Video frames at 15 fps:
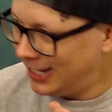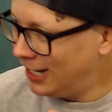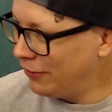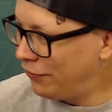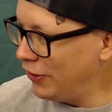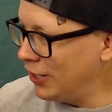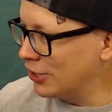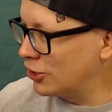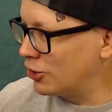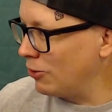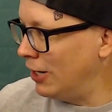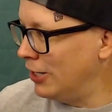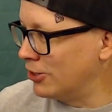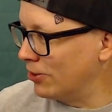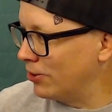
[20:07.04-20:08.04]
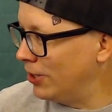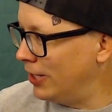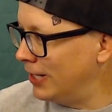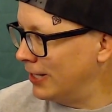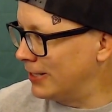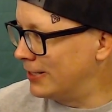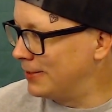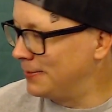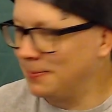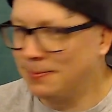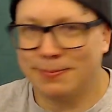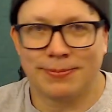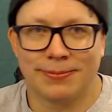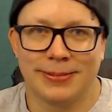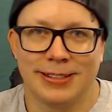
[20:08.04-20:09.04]
I finished Stranger Things.
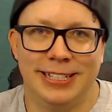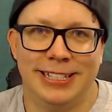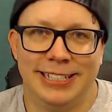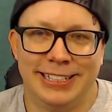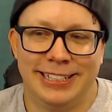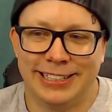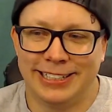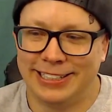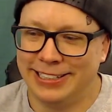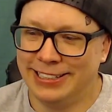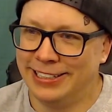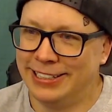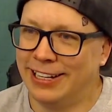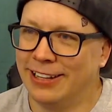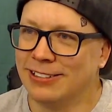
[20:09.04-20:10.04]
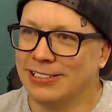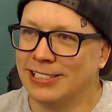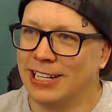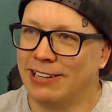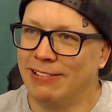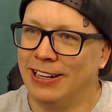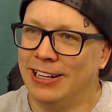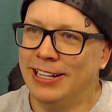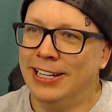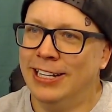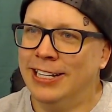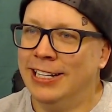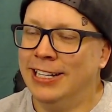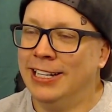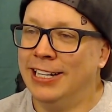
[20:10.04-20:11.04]
Another segue.
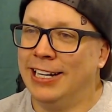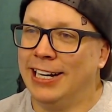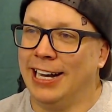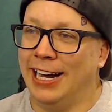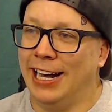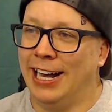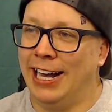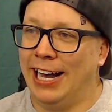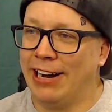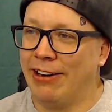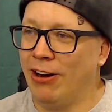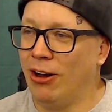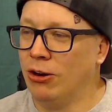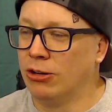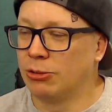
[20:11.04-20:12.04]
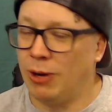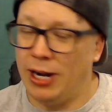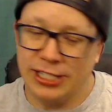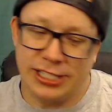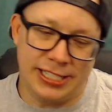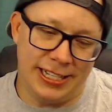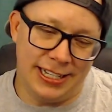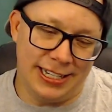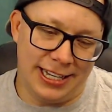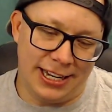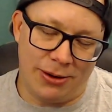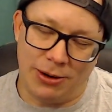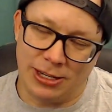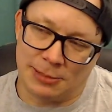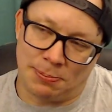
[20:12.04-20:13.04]
I don't know who's watched it. I
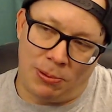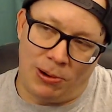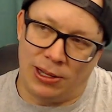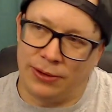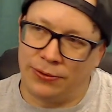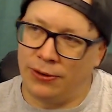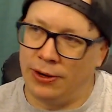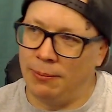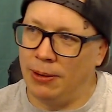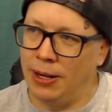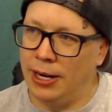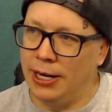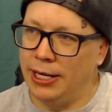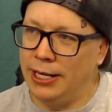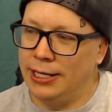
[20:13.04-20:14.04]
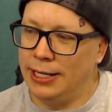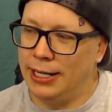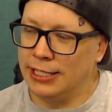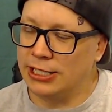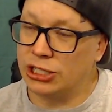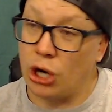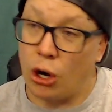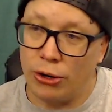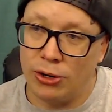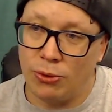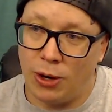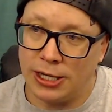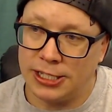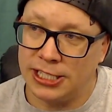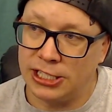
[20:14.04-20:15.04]
don't want to spoil it for anybody. I started
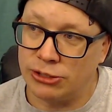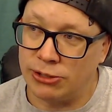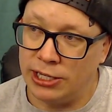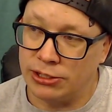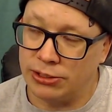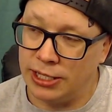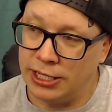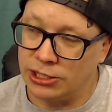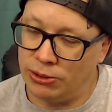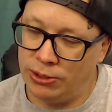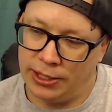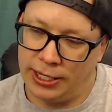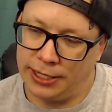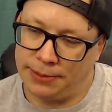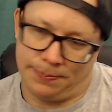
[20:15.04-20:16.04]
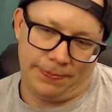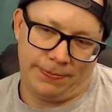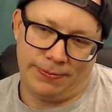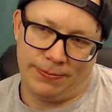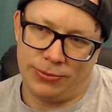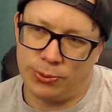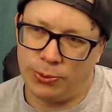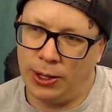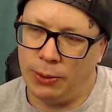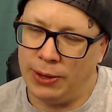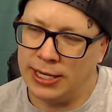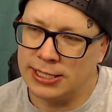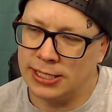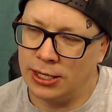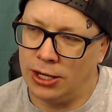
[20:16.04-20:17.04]
watching Stranger Things only like 3
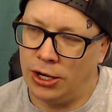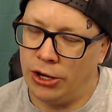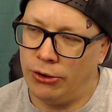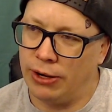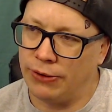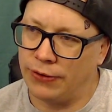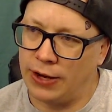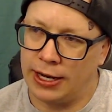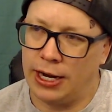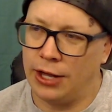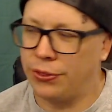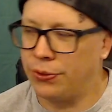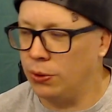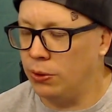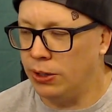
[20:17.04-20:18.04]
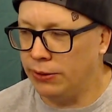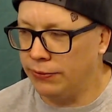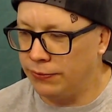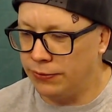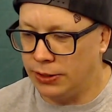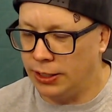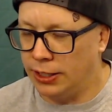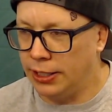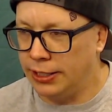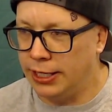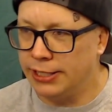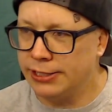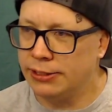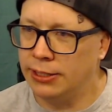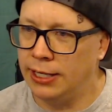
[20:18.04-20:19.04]
weeks ago. I got through it
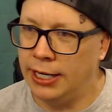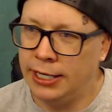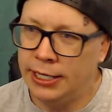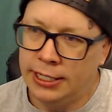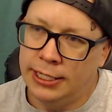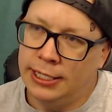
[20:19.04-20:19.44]
yesterday.